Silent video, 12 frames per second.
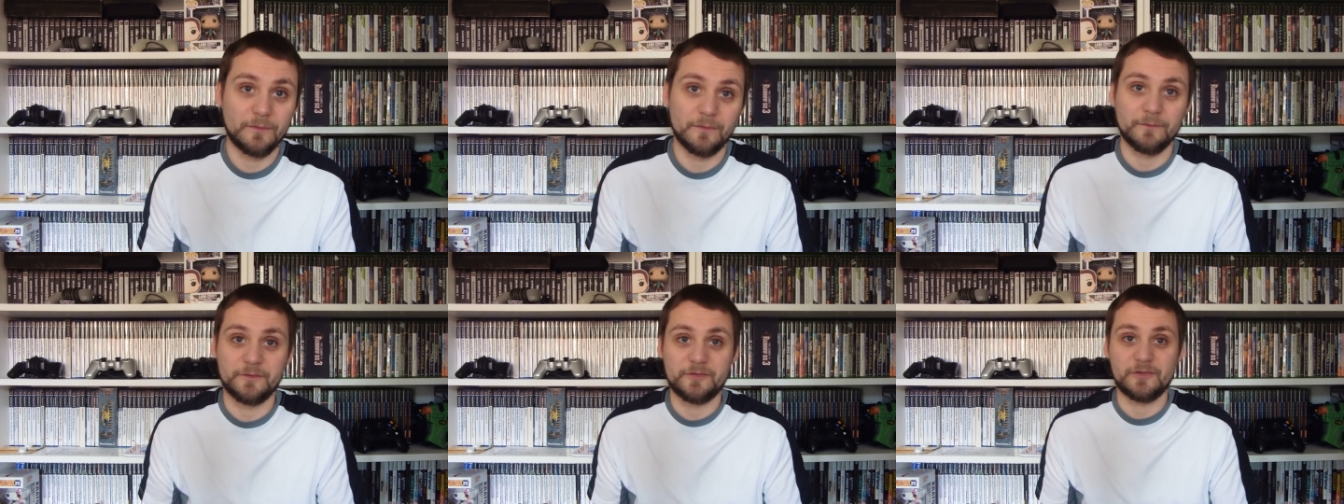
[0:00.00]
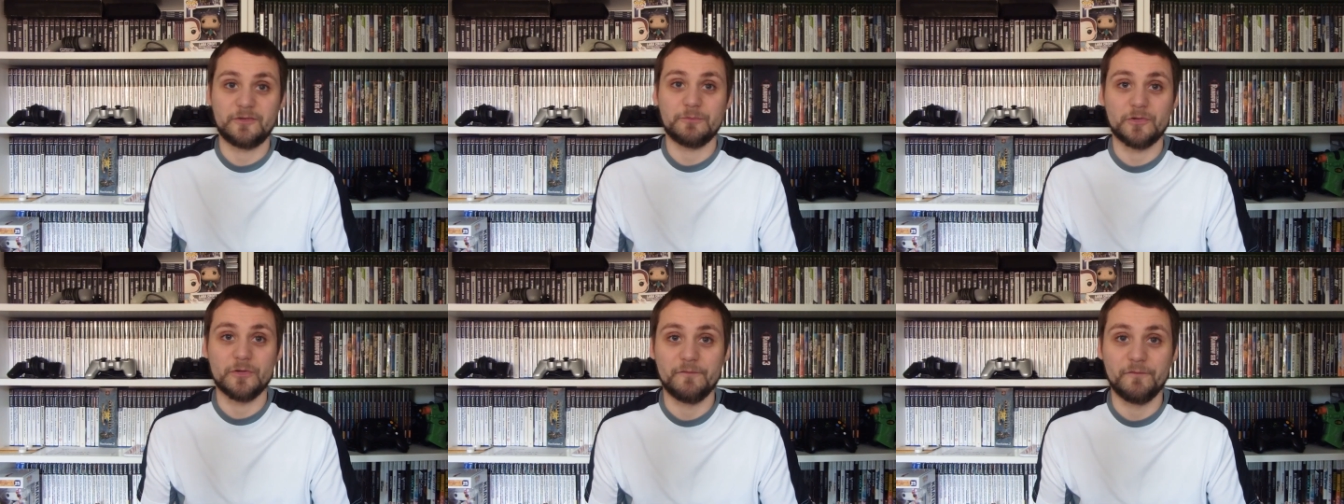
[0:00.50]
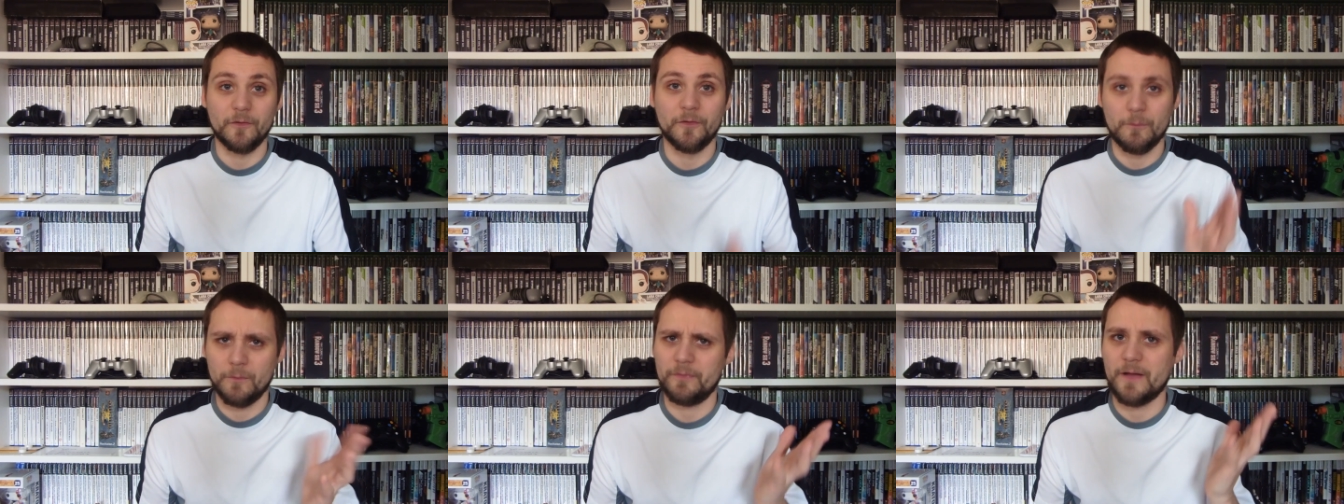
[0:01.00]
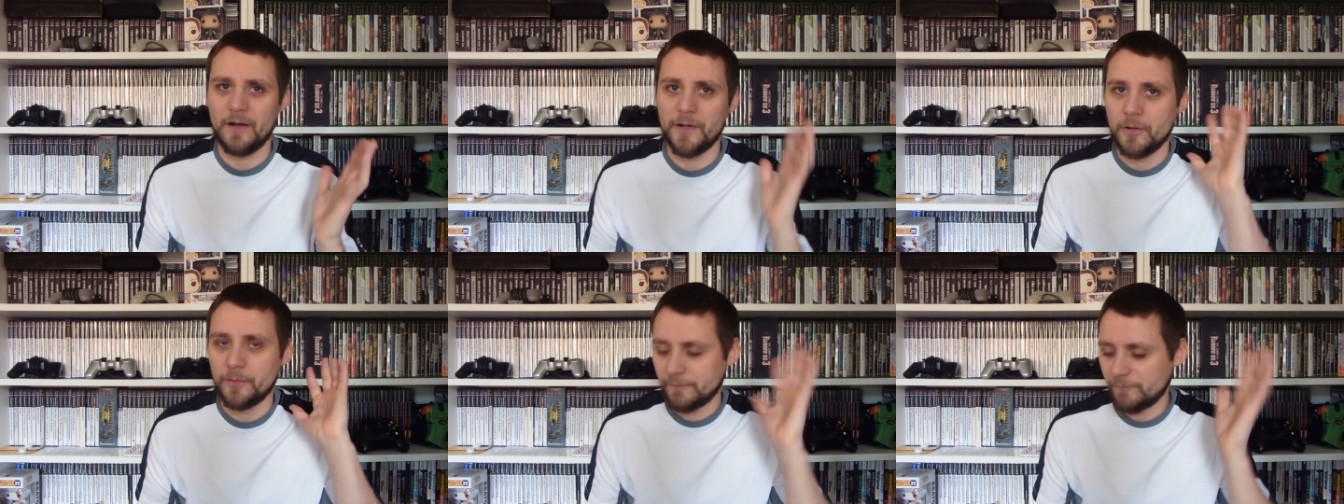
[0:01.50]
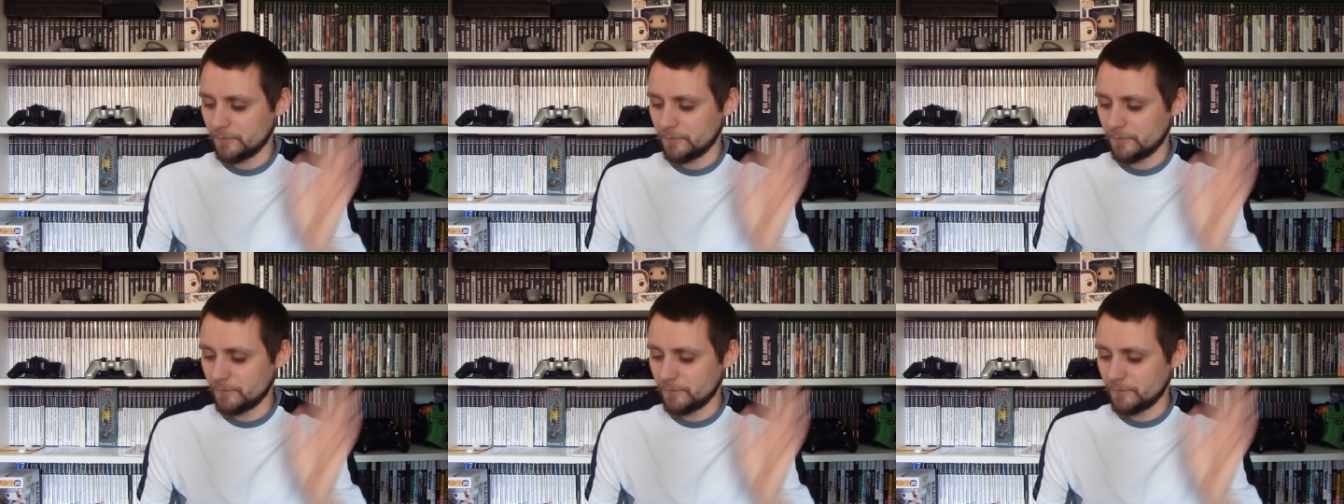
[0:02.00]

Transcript: on the system so far. Not that I own, I've